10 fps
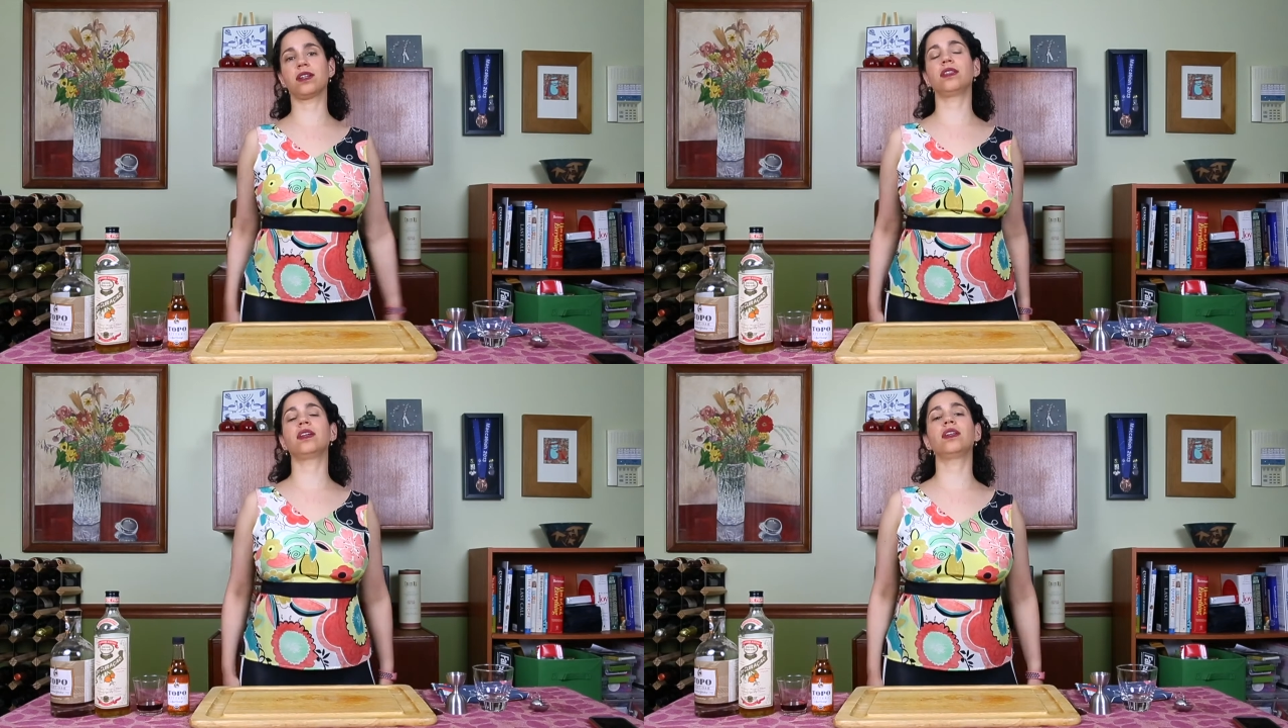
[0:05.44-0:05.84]

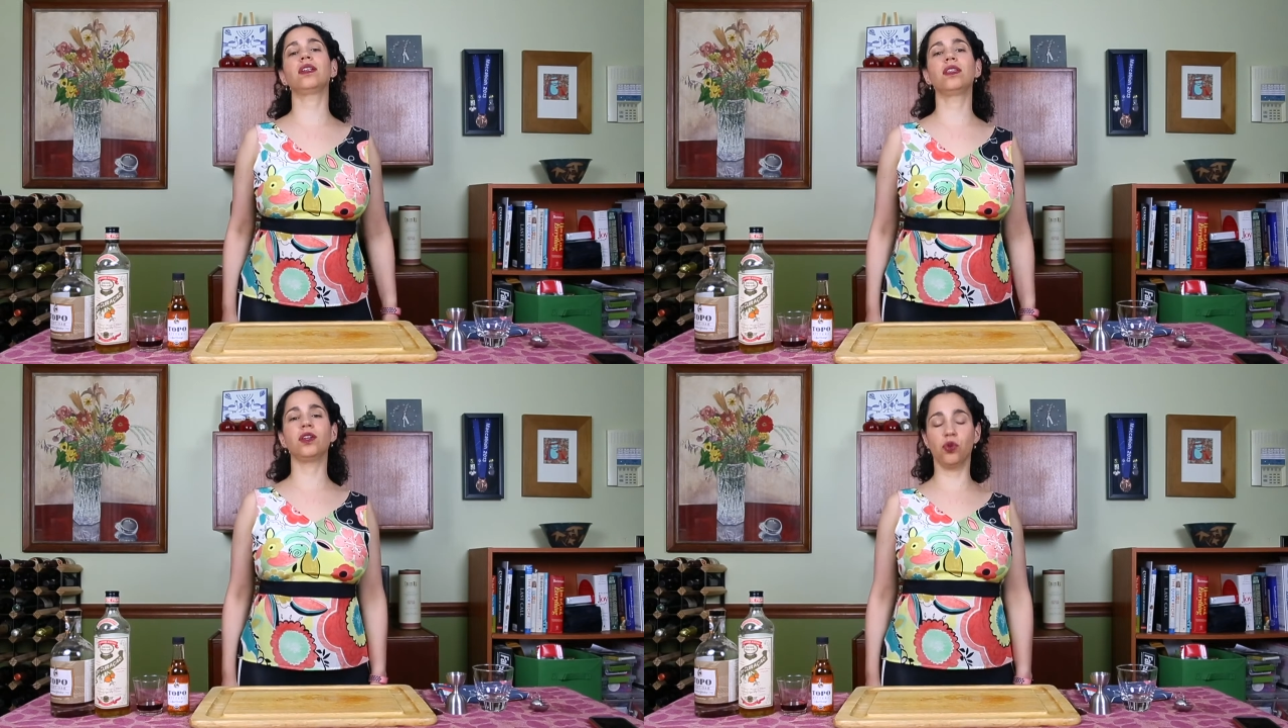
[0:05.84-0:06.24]

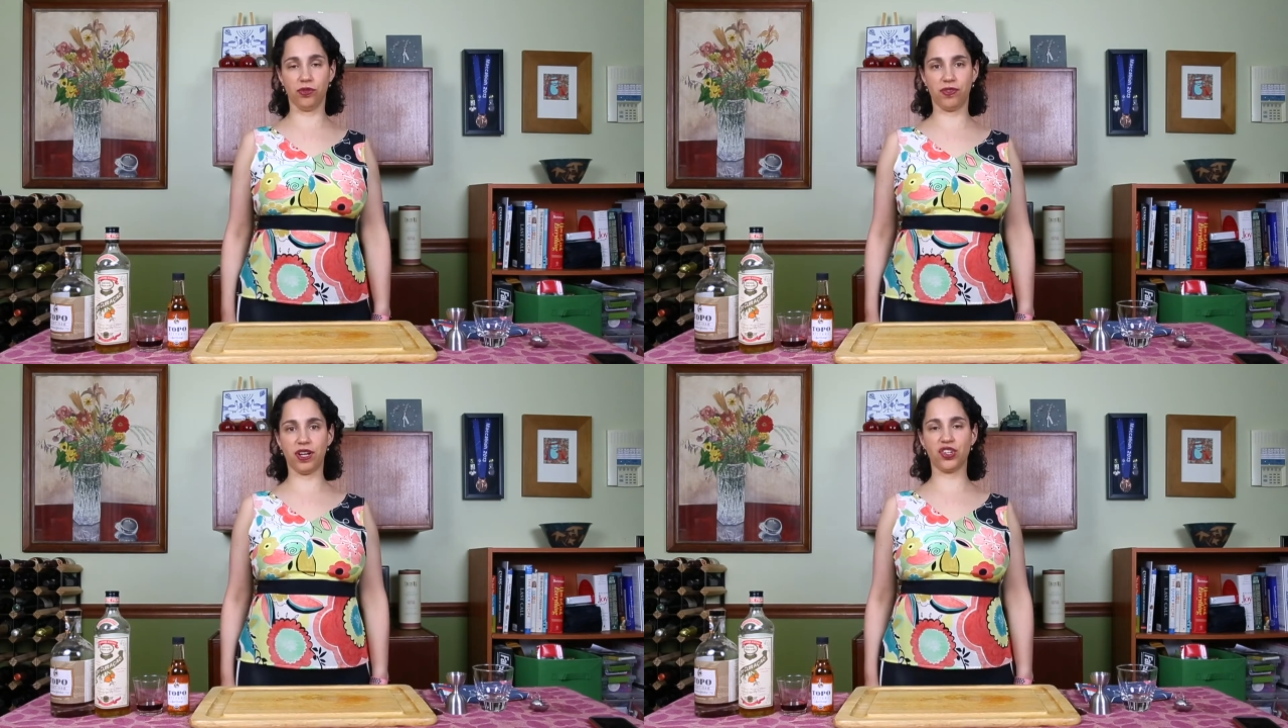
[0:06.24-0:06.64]
than the
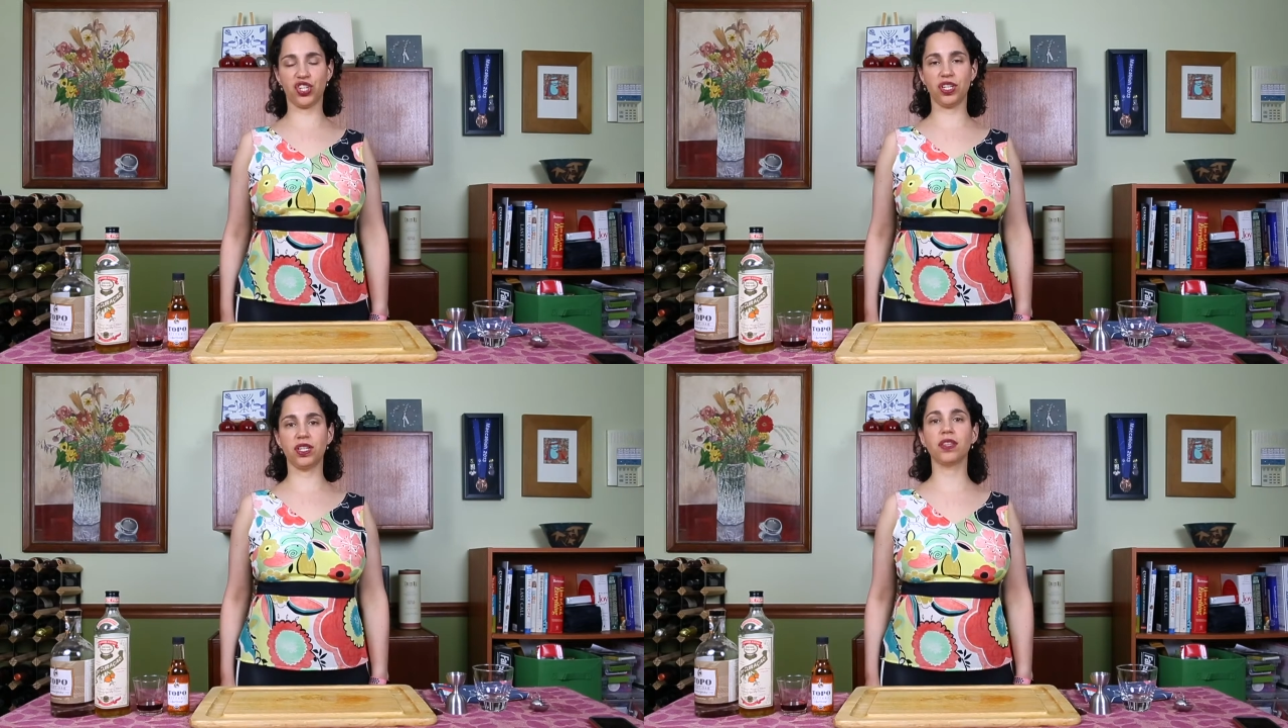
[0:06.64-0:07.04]

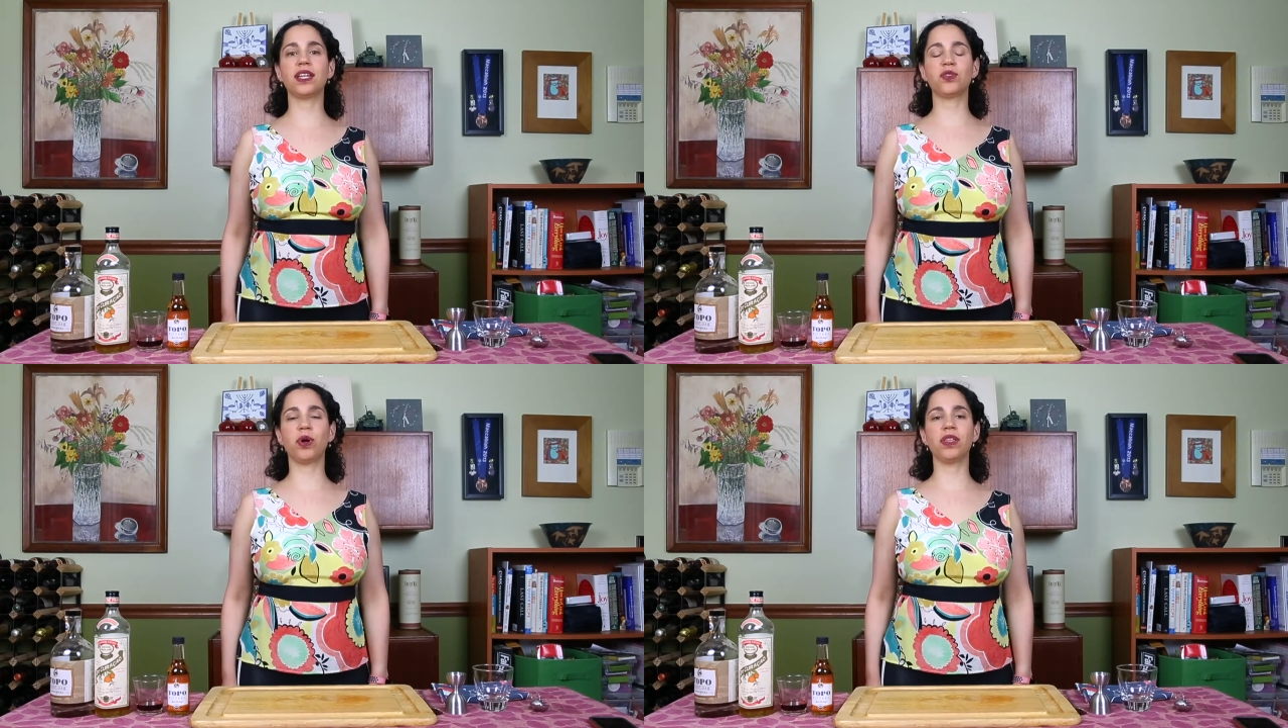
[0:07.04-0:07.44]
old-fashioned.
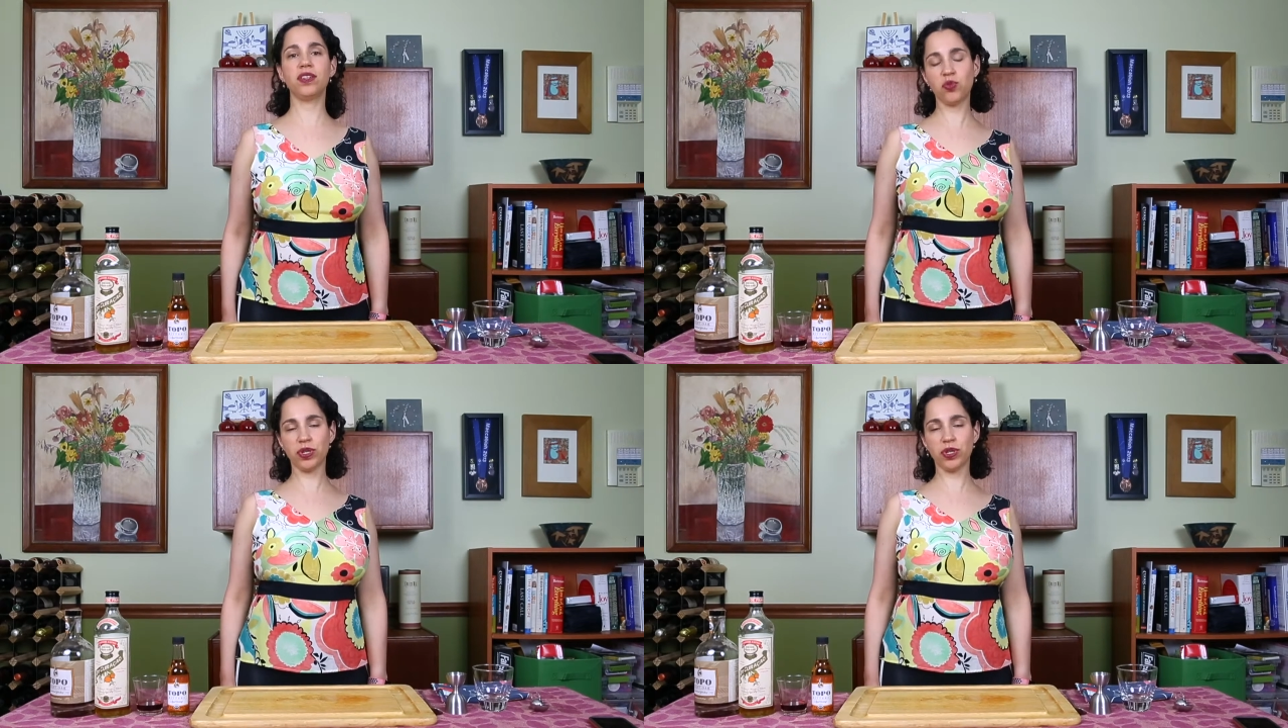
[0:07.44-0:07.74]
That's why this